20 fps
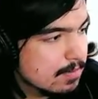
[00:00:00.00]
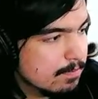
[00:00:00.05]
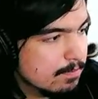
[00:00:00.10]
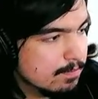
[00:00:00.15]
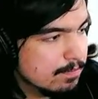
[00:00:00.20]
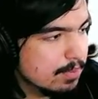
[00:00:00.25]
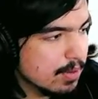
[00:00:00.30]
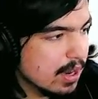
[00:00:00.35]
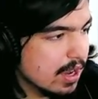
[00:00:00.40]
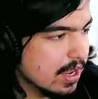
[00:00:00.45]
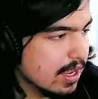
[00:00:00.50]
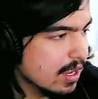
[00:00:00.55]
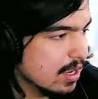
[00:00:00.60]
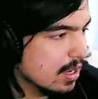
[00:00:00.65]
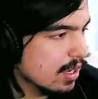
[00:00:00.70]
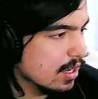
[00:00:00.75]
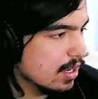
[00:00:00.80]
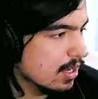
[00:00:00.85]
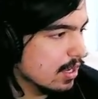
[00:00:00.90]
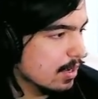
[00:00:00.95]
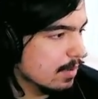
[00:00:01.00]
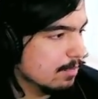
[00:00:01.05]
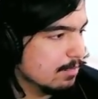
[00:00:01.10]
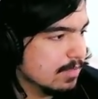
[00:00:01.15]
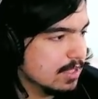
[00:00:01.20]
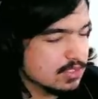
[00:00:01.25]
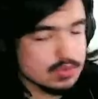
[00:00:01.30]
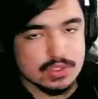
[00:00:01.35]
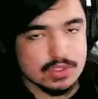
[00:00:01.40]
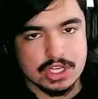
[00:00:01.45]
But
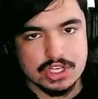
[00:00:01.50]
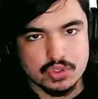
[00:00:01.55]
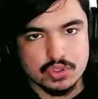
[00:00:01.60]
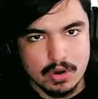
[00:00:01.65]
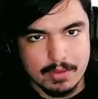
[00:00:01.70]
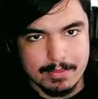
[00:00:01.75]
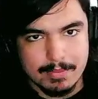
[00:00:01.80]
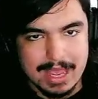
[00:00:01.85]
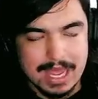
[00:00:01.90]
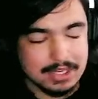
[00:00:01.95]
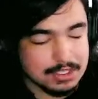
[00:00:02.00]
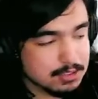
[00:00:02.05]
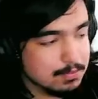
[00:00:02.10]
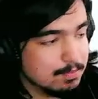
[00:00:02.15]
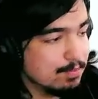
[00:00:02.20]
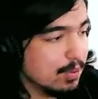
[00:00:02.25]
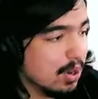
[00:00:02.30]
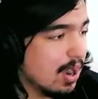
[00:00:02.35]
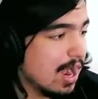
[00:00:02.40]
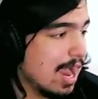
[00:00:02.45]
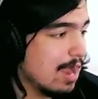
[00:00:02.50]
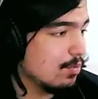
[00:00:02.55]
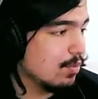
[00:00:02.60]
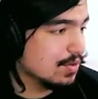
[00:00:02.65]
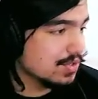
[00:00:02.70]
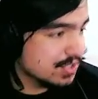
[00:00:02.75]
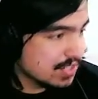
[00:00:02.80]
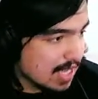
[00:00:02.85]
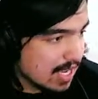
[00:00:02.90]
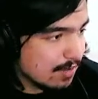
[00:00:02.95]
this was a short match. But I will
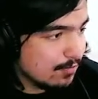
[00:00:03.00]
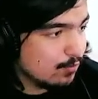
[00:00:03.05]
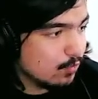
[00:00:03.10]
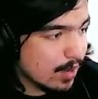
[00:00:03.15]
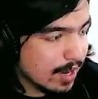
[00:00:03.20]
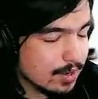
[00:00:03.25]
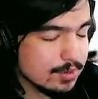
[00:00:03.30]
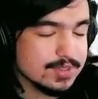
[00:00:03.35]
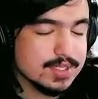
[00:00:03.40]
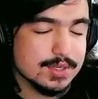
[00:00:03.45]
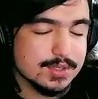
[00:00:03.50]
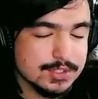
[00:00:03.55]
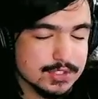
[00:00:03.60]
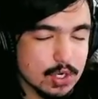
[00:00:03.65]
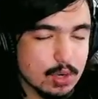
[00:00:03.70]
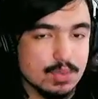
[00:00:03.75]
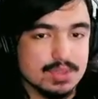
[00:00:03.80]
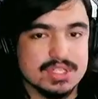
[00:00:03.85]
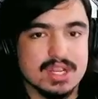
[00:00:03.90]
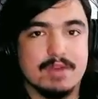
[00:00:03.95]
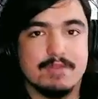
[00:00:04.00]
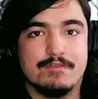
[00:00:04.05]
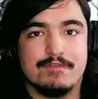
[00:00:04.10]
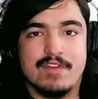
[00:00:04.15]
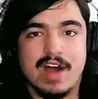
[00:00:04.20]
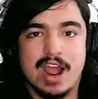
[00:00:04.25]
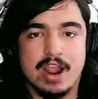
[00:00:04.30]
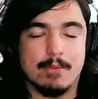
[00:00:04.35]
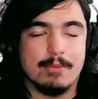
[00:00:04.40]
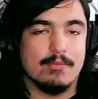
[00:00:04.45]
say Fuego Del Sol was on
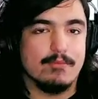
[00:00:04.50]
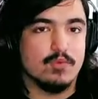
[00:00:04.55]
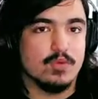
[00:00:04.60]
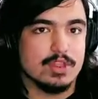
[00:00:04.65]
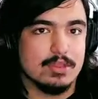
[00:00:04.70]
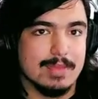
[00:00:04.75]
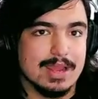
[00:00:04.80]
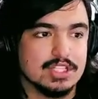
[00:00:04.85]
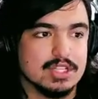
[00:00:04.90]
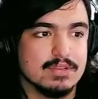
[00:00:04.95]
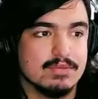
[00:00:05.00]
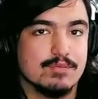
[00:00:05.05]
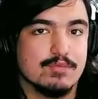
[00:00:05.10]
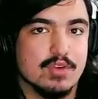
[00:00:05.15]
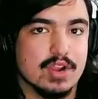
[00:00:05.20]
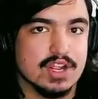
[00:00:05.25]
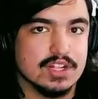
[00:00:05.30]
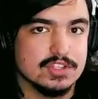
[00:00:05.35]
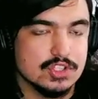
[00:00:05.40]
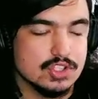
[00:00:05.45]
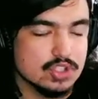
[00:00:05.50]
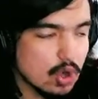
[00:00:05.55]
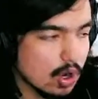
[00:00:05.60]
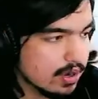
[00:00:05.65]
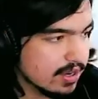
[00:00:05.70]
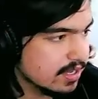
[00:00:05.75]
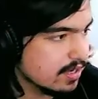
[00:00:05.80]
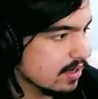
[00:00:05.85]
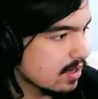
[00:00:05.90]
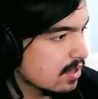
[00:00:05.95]
fire before the match even freaking
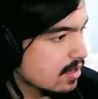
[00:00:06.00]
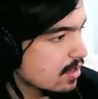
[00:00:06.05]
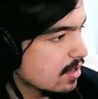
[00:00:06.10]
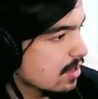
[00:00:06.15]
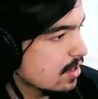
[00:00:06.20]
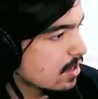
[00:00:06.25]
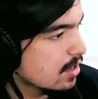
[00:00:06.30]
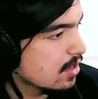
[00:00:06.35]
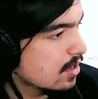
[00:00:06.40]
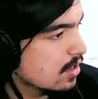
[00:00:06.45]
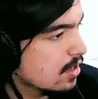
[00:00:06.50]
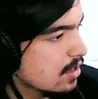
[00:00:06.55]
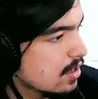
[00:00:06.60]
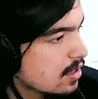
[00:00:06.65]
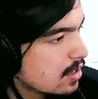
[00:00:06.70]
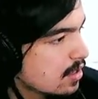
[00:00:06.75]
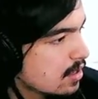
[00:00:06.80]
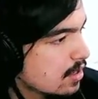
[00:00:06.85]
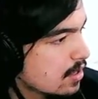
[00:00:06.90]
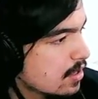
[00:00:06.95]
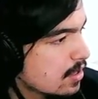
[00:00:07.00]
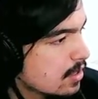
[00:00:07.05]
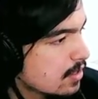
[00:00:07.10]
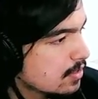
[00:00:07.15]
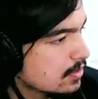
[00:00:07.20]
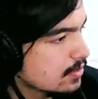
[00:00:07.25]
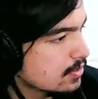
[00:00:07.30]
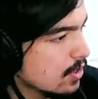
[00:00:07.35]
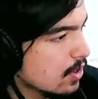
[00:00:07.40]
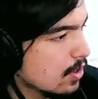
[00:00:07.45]
started.
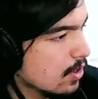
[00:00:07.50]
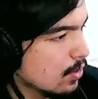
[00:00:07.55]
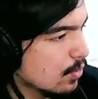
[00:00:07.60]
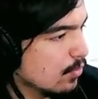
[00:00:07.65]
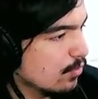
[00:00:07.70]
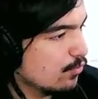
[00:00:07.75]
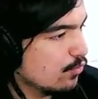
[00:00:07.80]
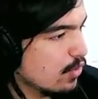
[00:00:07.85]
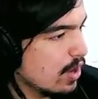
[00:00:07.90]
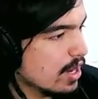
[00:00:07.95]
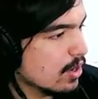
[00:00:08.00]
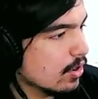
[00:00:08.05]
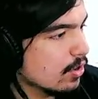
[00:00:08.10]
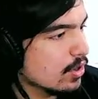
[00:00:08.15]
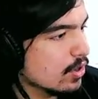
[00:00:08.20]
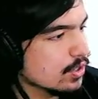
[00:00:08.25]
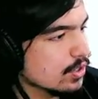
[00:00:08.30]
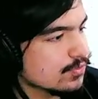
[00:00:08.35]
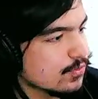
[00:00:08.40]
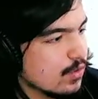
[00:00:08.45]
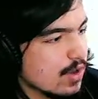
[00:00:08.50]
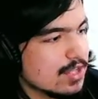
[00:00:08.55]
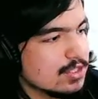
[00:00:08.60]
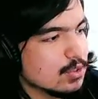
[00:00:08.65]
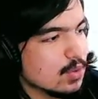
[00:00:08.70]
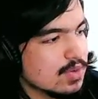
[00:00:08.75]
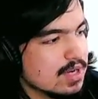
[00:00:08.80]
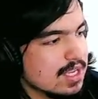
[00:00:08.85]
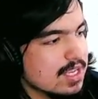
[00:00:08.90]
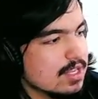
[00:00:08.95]
So Fuego goes for a
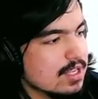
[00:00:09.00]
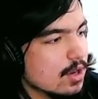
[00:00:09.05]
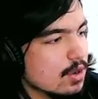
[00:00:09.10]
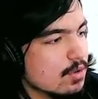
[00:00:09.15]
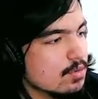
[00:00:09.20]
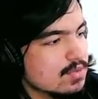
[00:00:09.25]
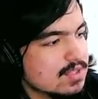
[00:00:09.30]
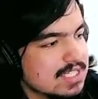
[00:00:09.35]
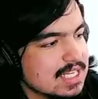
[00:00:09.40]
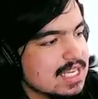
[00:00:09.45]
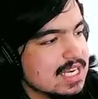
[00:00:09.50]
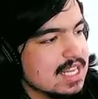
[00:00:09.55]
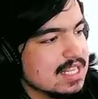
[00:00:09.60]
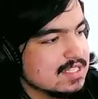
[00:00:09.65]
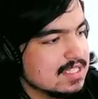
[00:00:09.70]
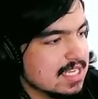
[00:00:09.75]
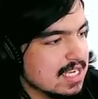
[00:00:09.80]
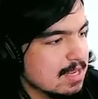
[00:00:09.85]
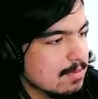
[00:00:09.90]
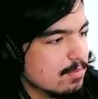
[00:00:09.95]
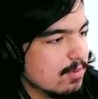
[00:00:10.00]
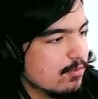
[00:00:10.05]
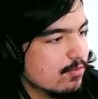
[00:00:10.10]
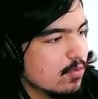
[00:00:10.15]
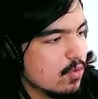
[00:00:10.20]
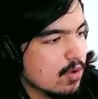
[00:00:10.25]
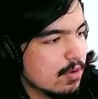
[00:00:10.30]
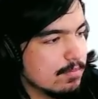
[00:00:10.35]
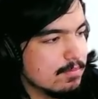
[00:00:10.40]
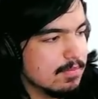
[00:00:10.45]
tornado DDT
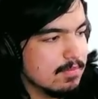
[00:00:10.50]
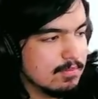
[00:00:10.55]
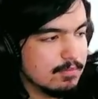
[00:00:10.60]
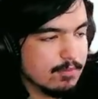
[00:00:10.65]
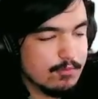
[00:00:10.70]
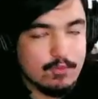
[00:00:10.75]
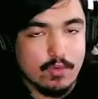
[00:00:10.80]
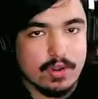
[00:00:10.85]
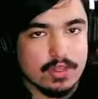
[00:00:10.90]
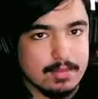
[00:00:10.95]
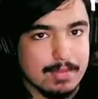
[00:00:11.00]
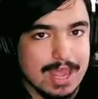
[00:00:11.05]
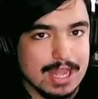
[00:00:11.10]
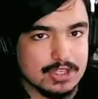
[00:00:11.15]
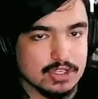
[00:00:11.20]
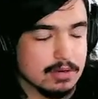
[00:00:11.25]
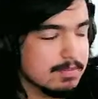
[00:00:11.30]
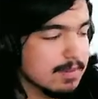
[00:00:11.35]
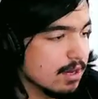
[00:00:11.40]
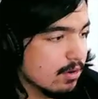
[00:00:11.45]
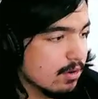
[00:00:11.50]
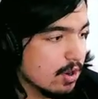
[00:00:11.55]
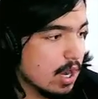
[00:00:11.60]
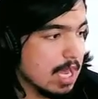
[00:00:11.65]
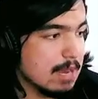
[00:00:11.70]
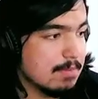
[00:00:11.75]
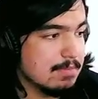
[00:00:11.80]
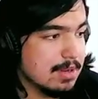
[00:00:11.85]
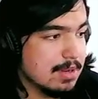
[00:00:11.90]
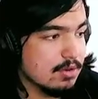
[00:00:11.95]
before the match on Miro.
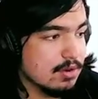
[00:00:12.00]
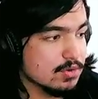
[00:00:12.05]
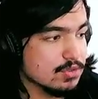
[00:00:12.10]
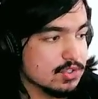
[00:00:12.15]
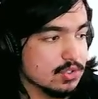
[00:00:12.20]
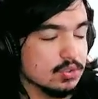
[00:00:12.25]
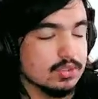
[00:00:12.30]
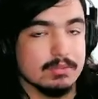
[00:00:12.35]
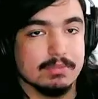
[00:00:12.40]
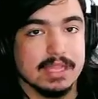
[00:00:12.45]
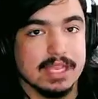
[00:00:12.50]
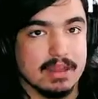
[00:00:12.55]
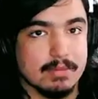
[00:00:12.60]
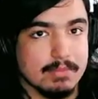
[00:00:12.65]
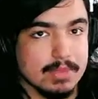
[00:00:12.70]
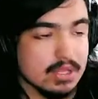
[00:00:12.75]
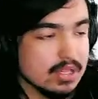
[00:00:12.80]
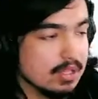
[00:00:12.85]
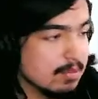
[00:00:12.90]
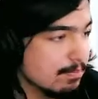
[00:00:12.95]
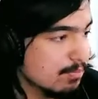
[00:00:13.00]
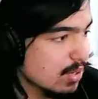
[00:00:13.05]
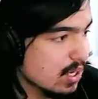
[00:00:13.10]
And Miro sold him like $1 million.